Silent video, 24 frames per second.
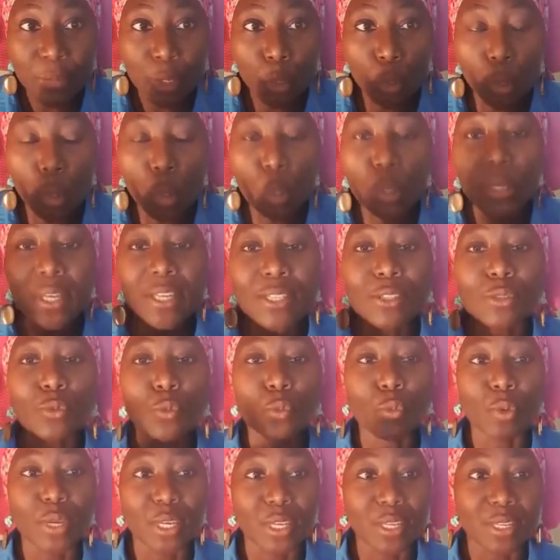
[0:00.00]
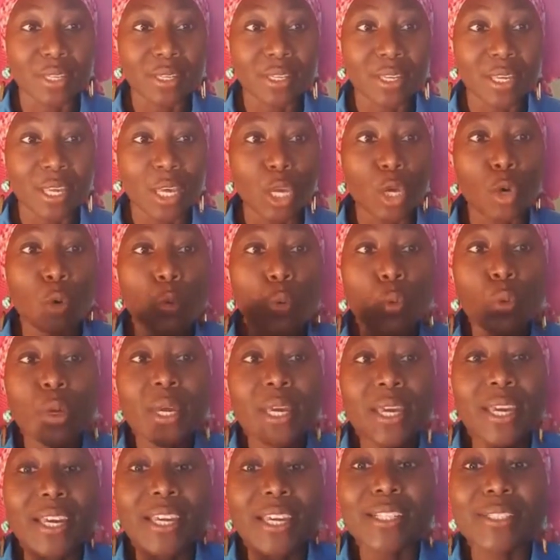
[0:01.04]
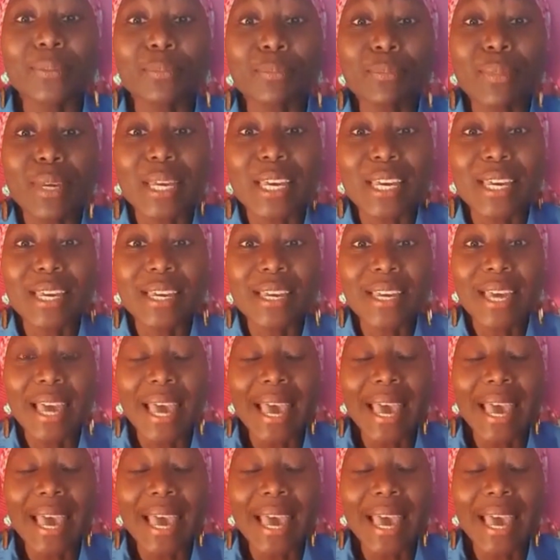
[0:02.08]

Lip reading: Who is we? We is me